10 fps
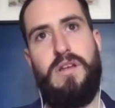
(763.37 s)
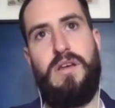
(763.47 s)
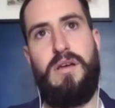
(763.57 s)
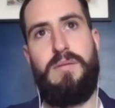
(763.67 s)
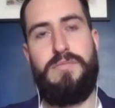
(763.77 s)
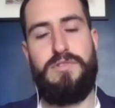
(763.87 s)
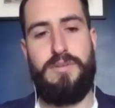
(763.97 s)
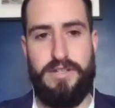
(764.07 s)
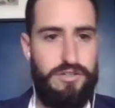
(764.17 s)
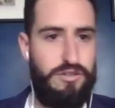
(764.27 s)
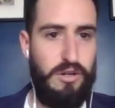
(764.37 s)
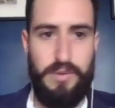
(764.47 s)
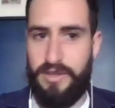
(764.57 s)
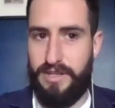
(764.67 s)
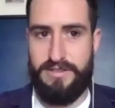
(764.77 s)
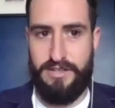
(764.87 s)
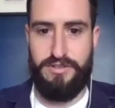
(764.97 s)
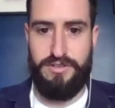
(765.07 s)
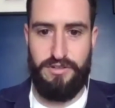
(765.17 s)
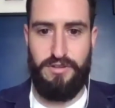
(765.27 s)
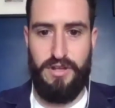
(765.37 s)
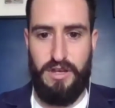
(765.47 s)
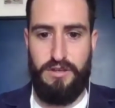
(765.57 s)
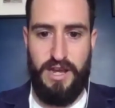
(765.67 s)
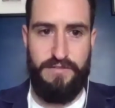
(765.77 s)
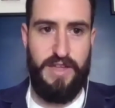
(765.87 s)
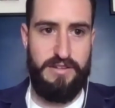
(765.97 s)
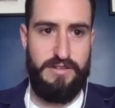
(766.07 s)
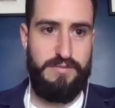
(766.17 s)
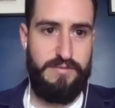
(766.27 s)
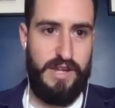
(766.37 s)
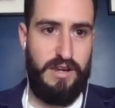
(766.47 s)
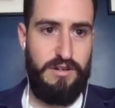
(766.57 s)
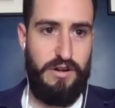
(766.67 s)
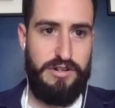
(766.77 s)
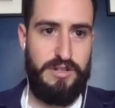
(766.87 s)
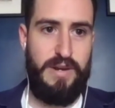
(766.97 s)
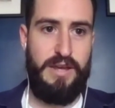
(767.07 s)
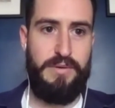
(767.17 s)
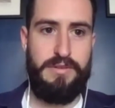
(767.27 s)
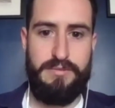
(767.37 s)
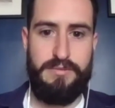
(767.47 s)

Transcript: to match a chocolate with it, etc. So you have that kind of knowledge to play with.